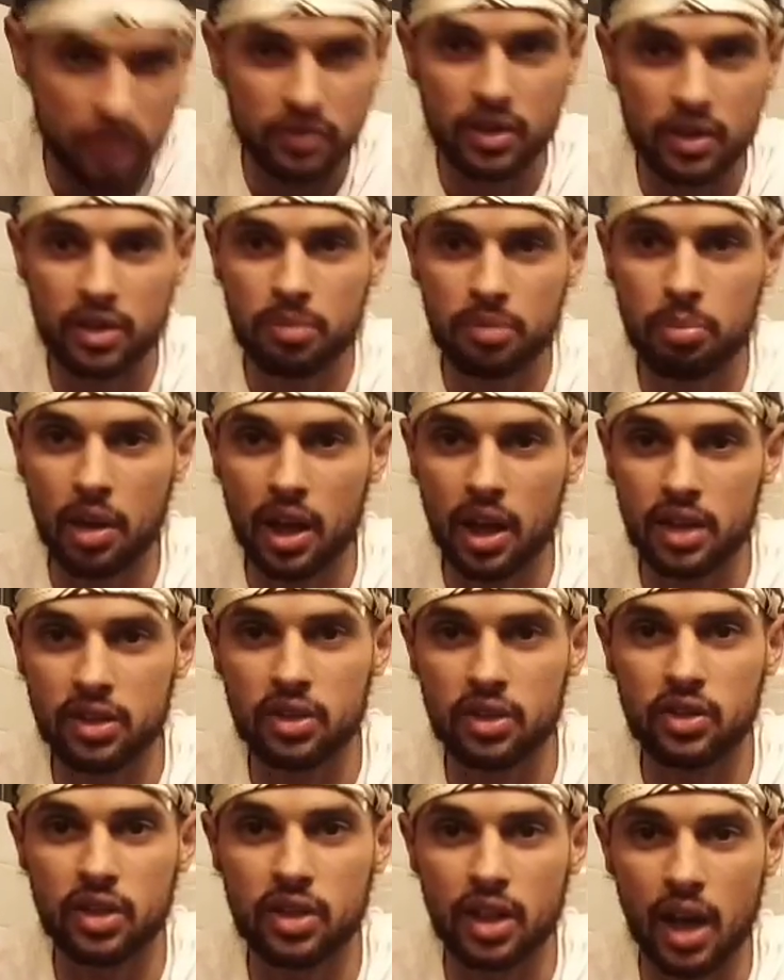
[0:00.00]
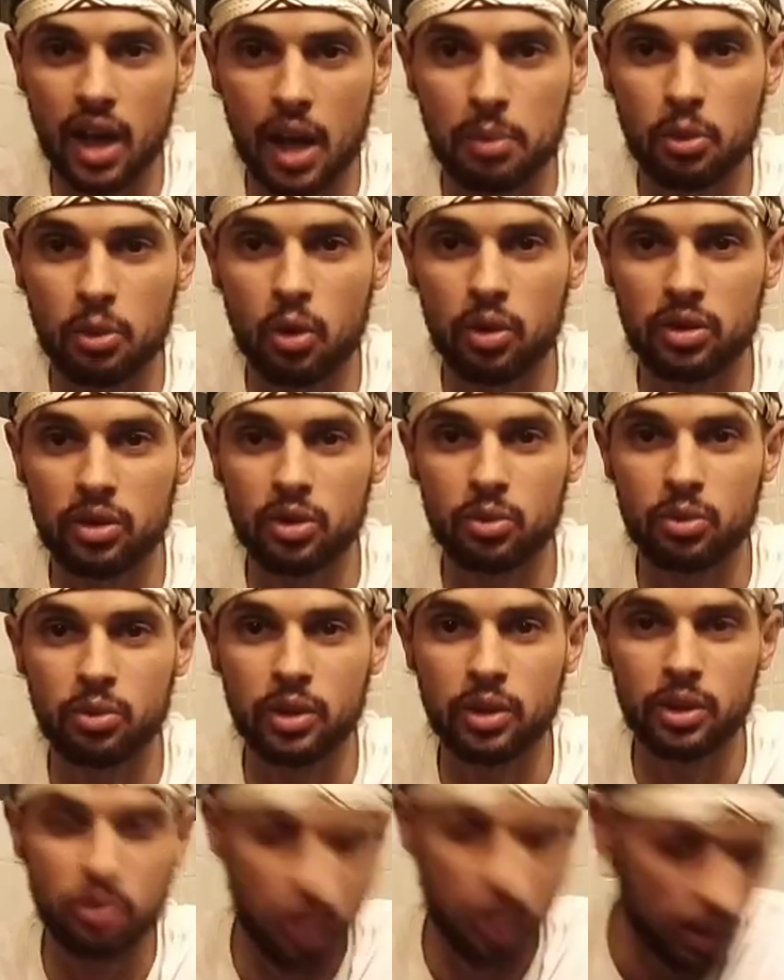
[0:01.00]
this passage that I'm going to
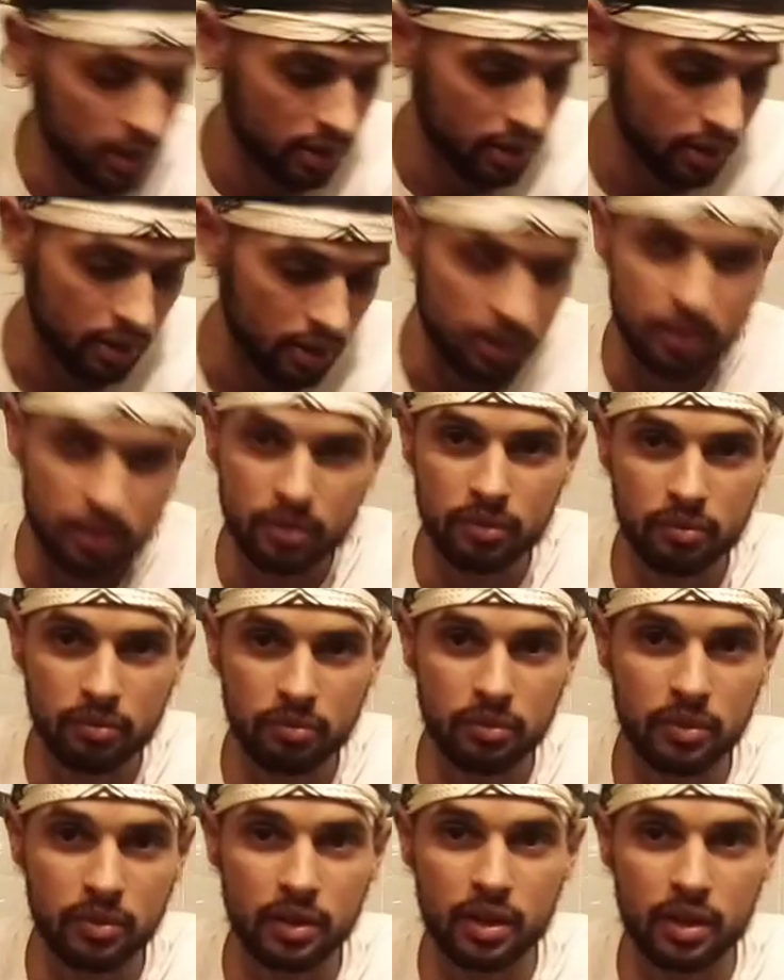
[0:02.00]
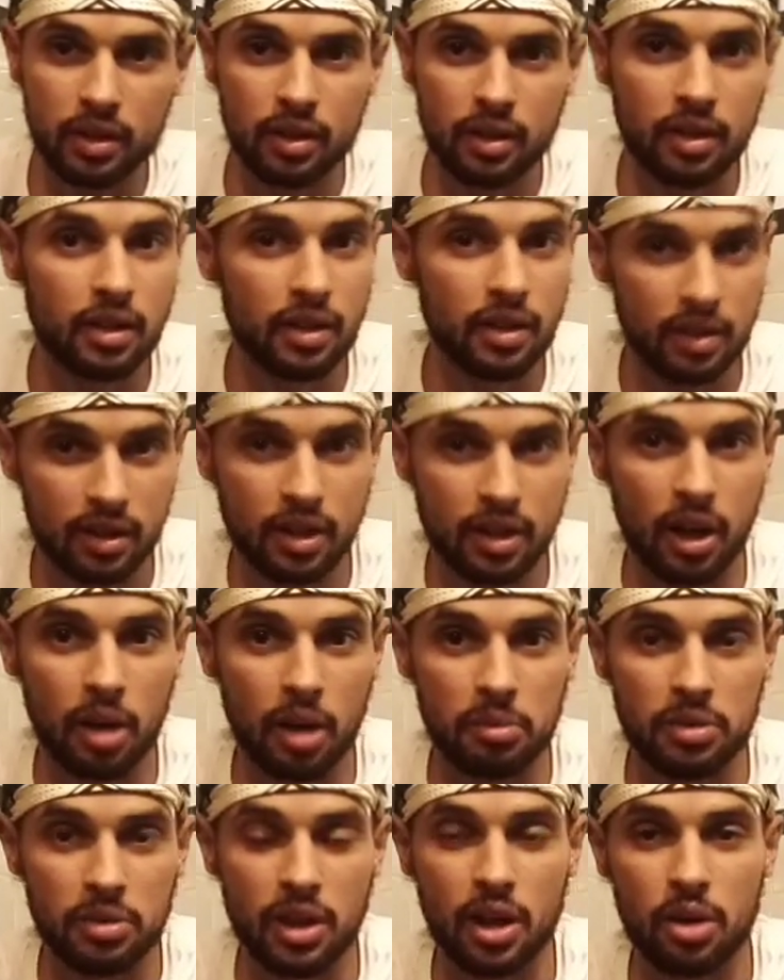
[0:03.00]
read right here
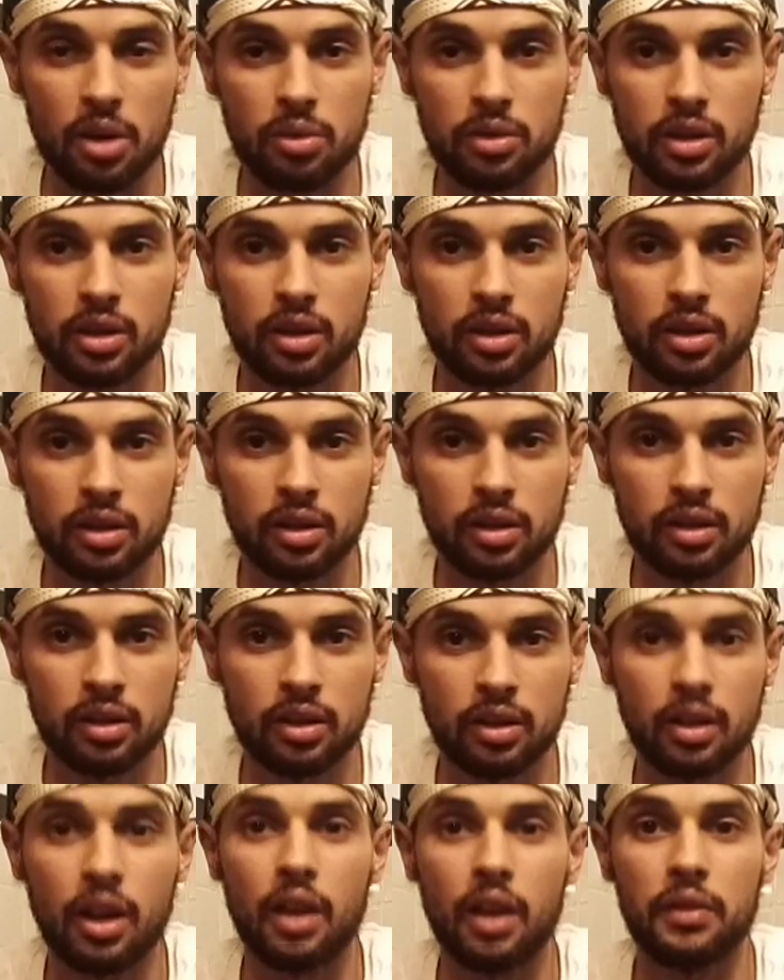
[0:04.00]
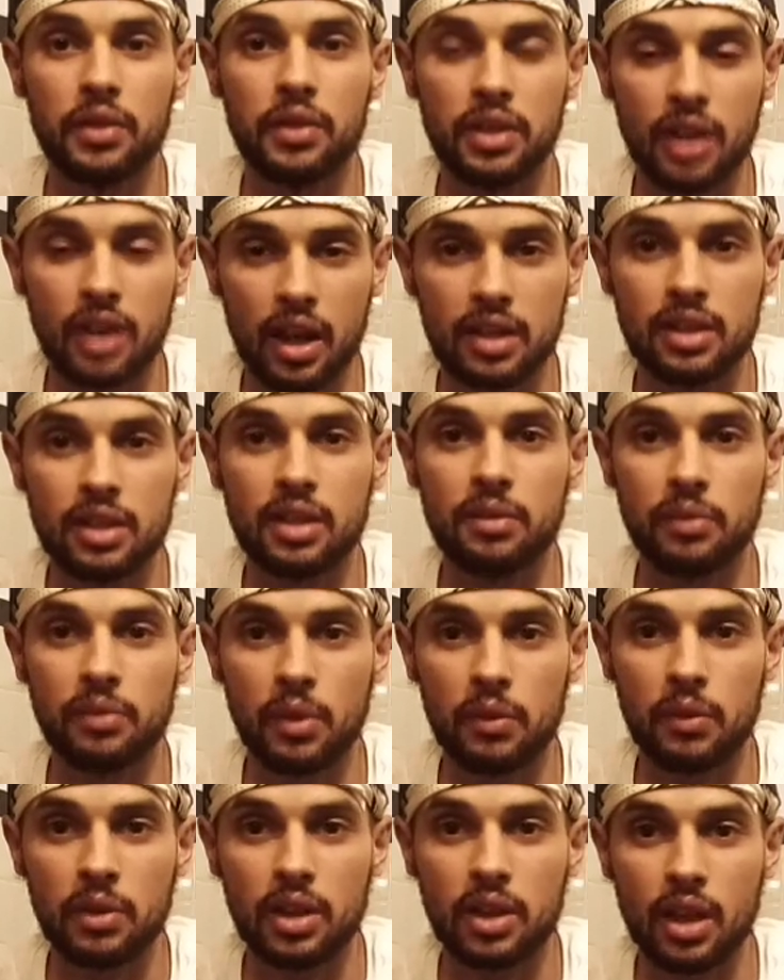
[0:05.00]
comes out of the
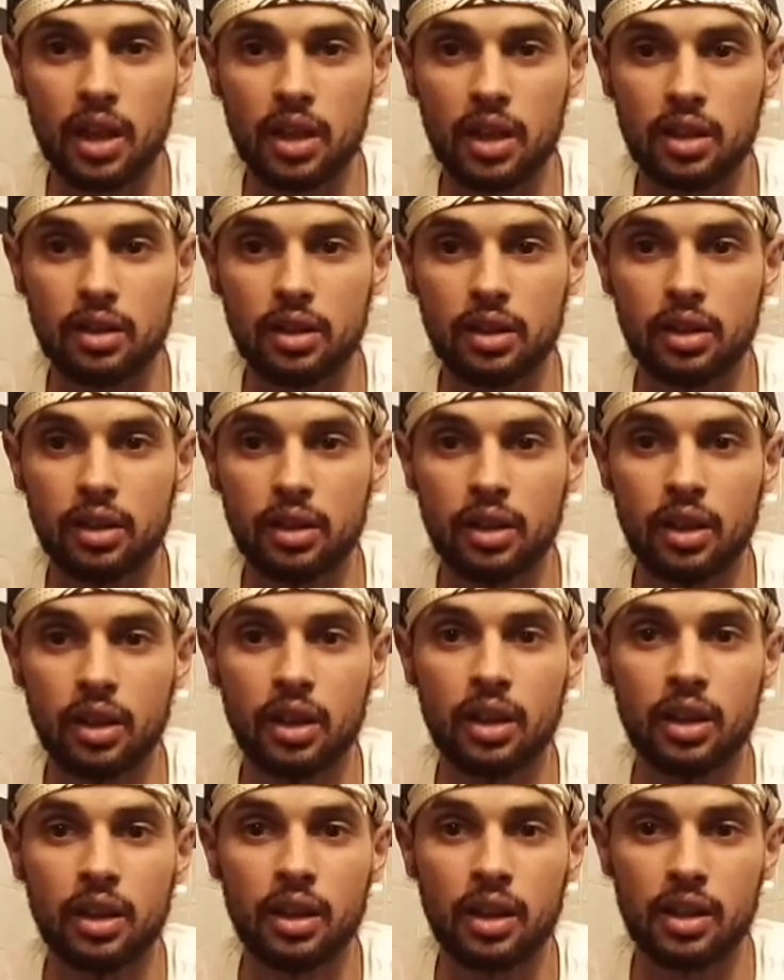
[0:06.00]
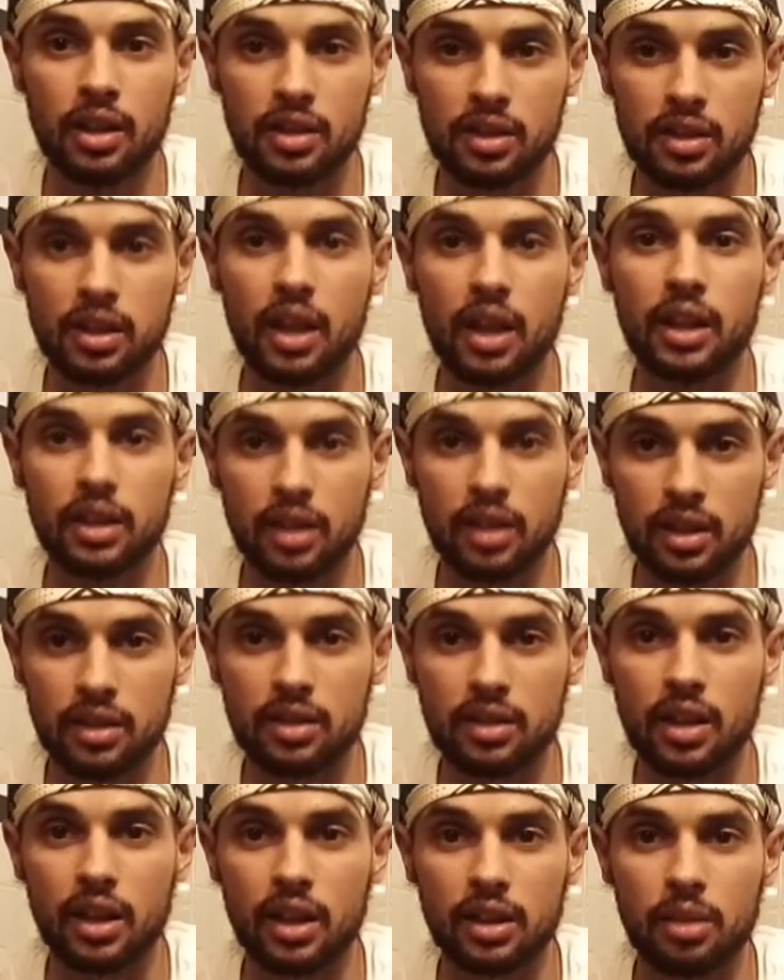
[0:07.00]
1958
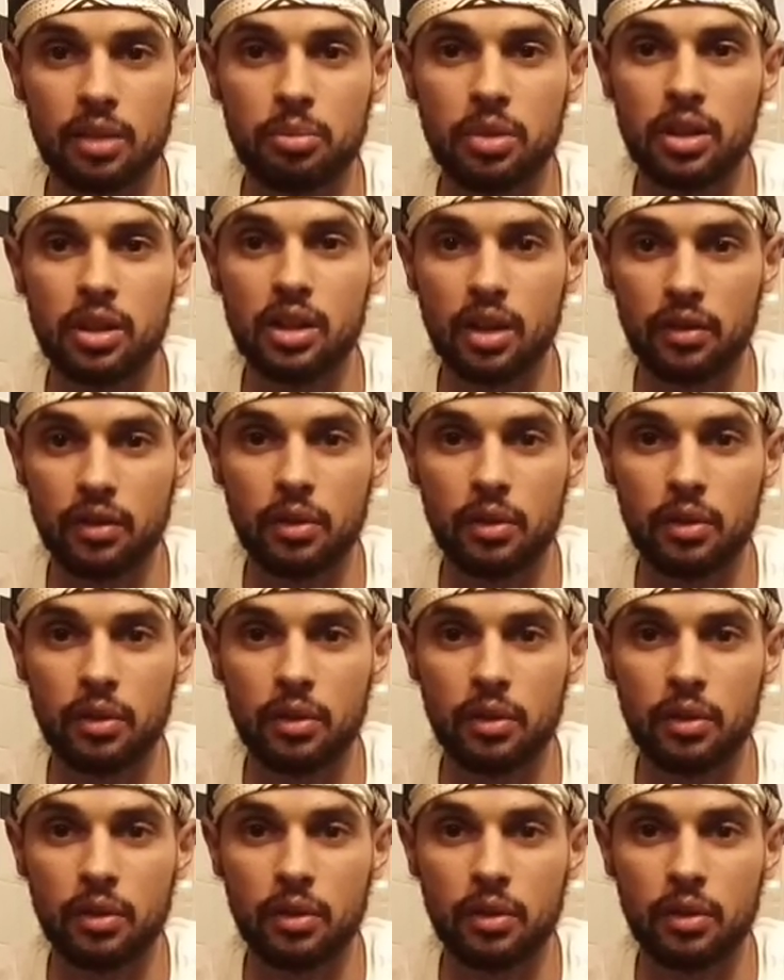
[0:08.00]
Encyclopedia of